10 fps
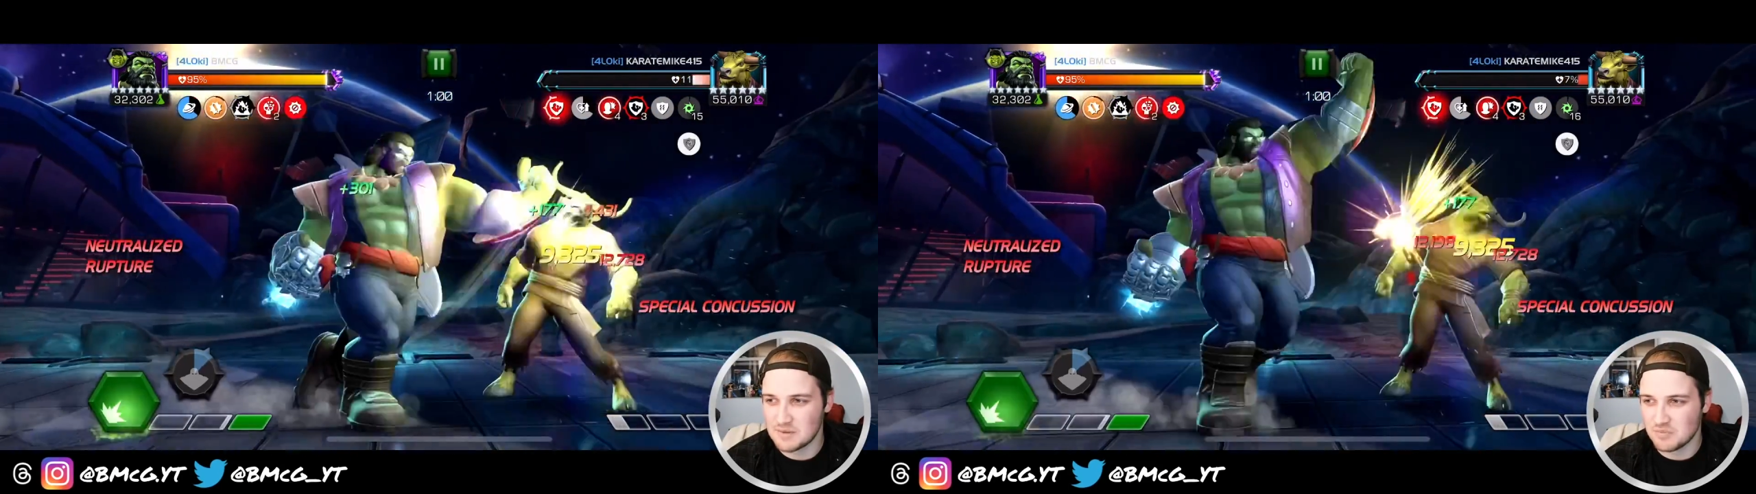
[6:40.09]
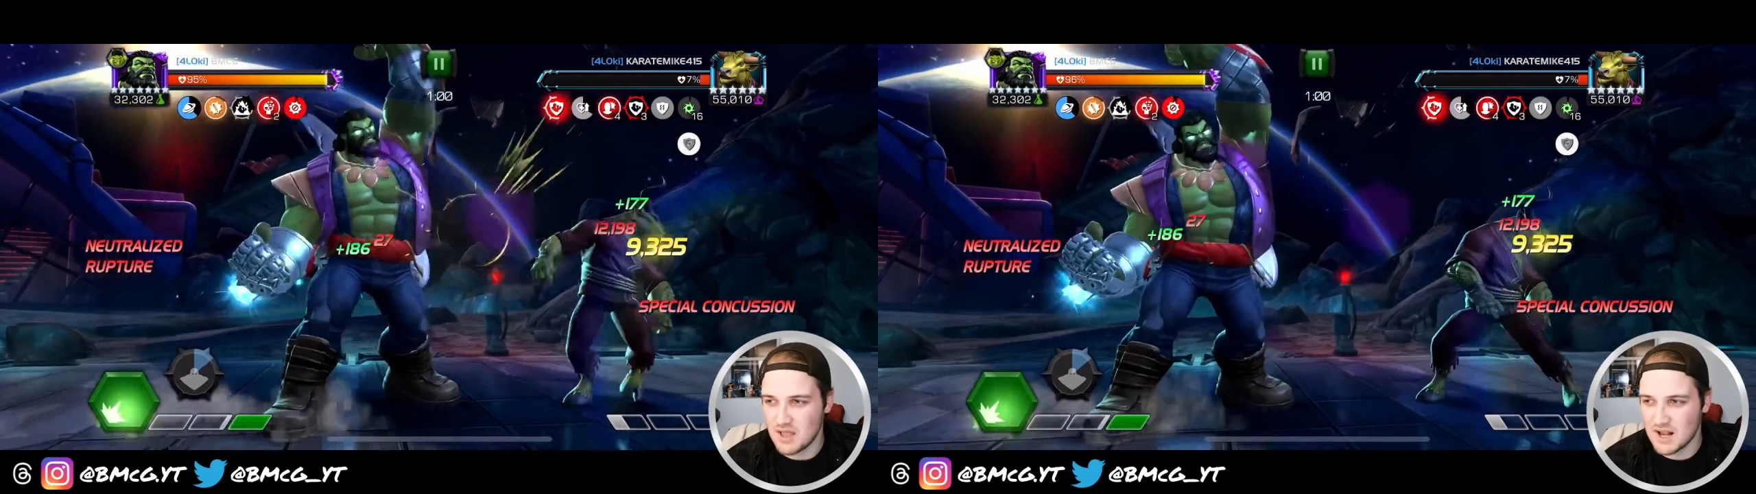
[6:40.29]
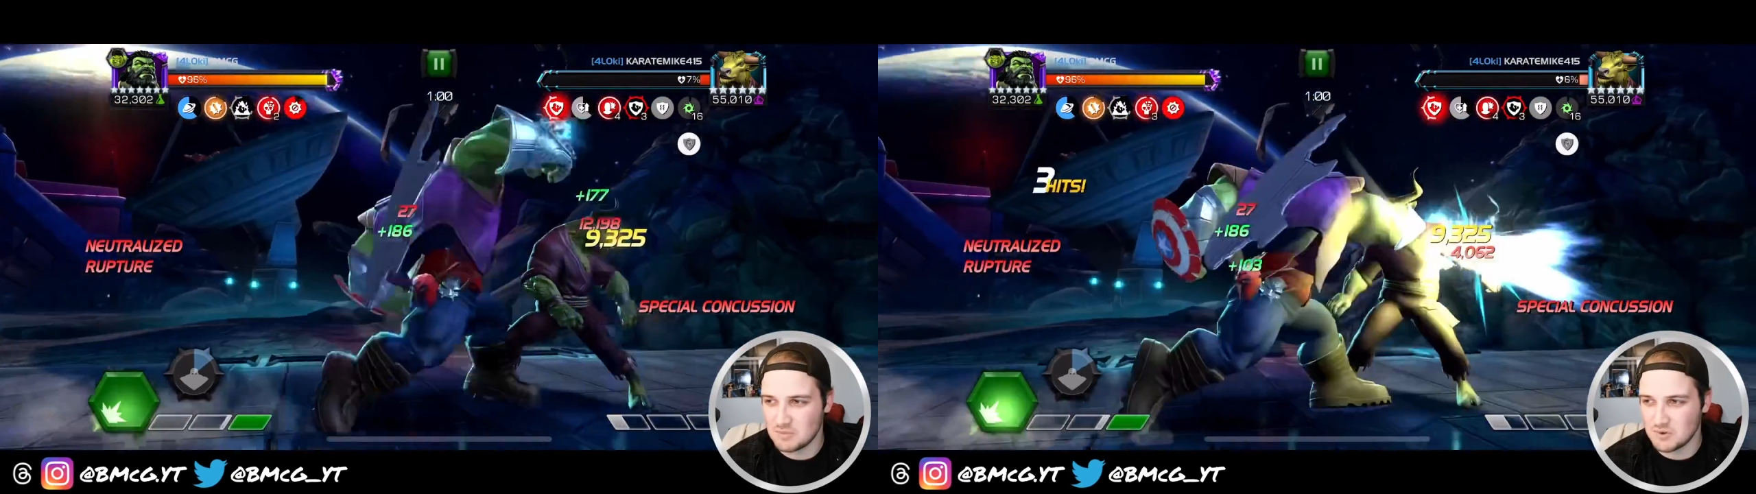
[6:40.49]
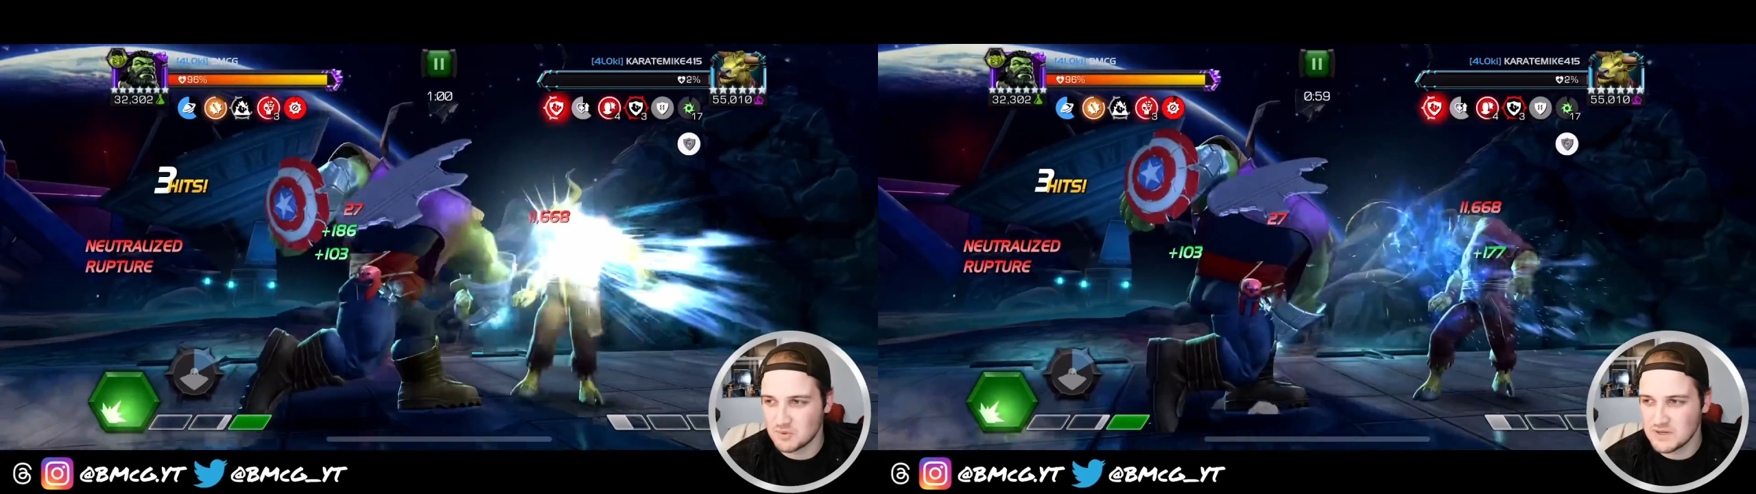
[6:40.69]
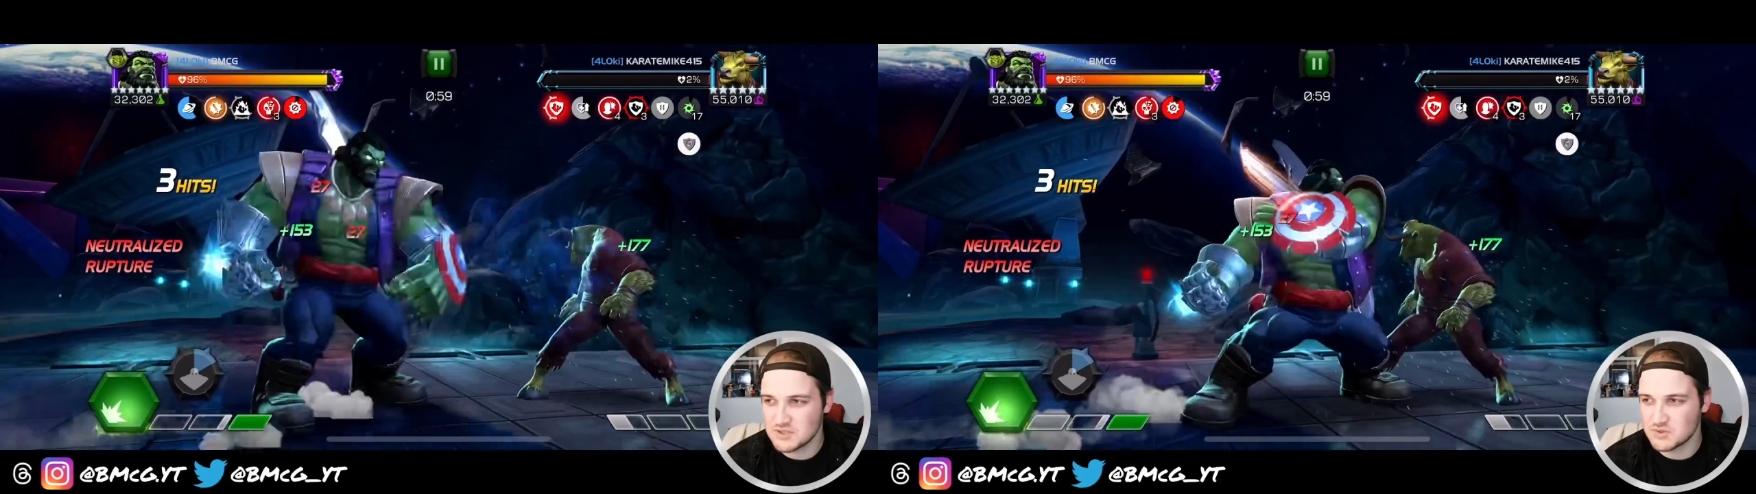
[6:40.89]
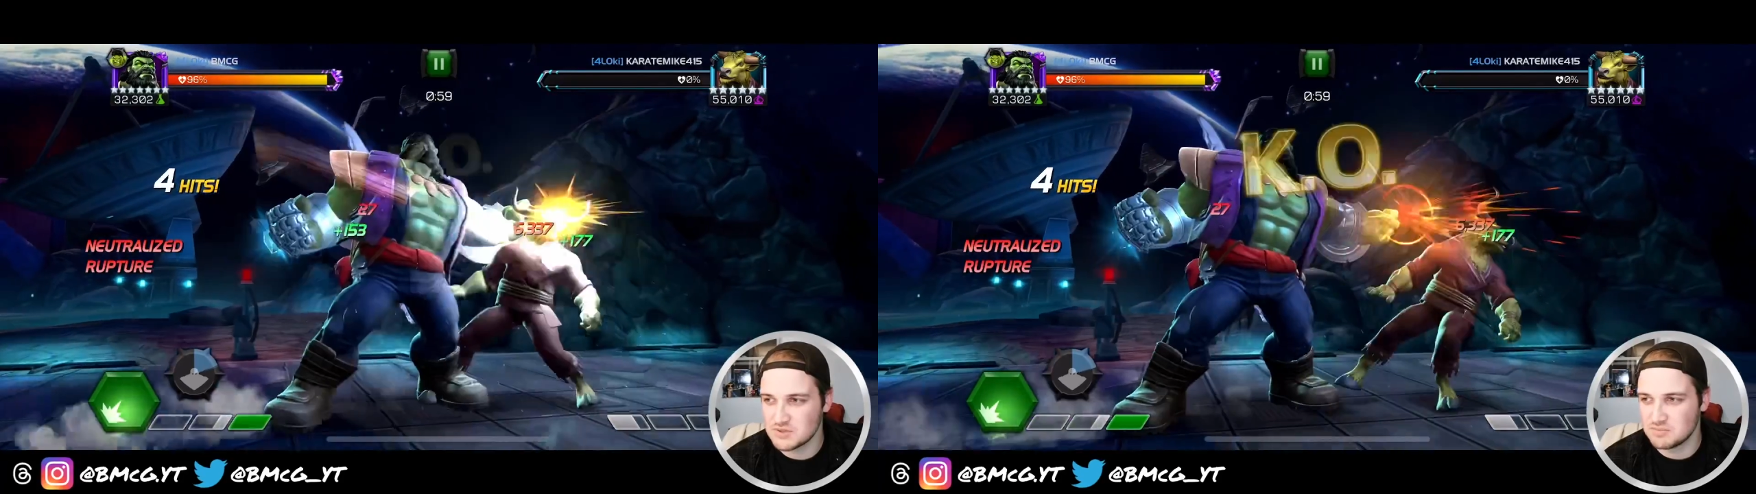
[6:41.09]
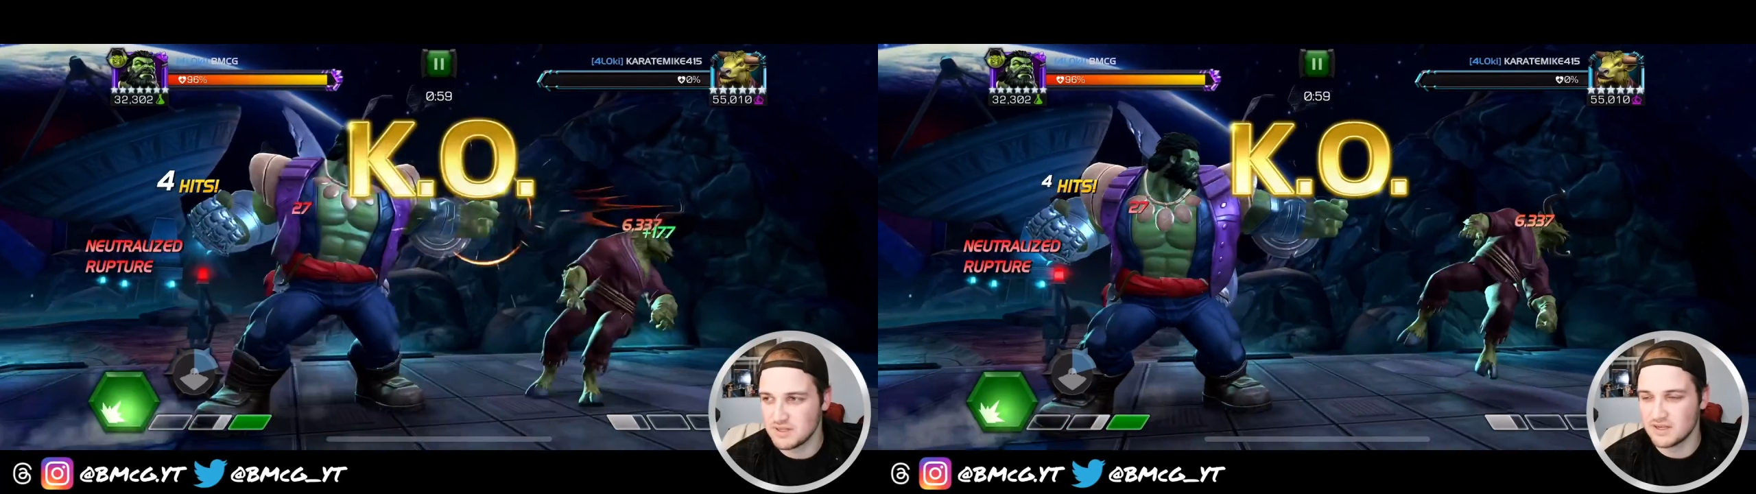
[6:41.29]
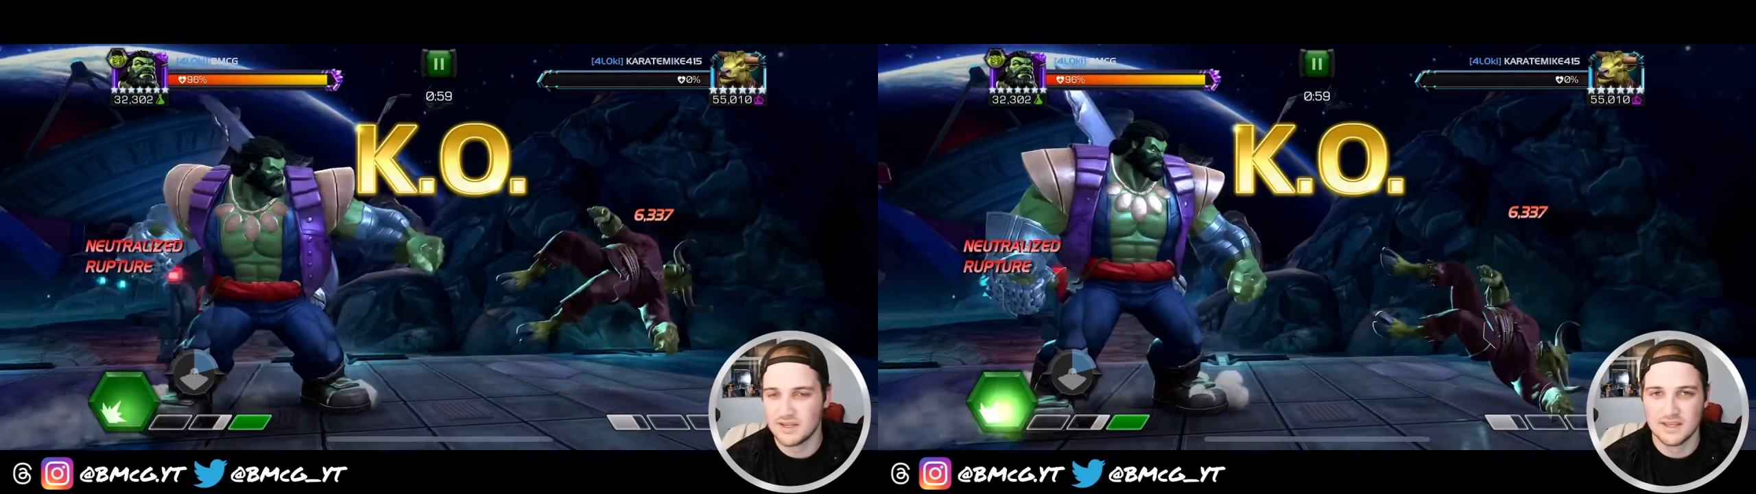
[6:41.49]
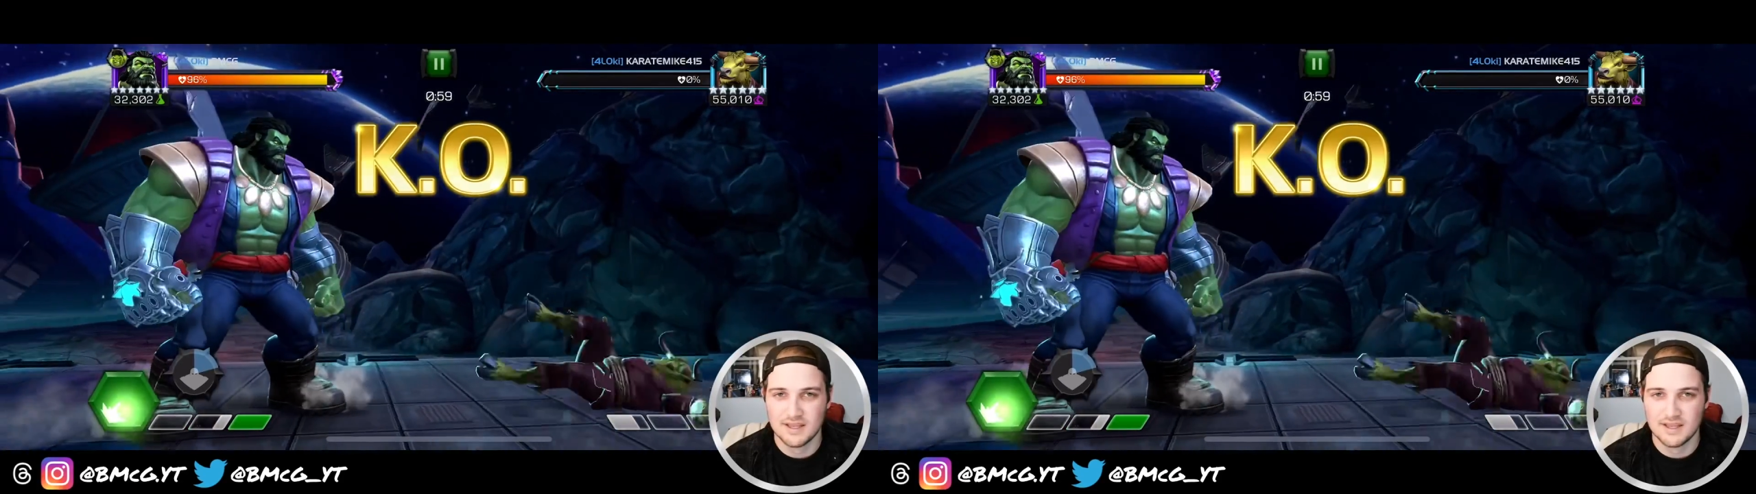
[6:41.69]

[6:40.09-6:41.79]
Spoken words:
unblockable Rintra, but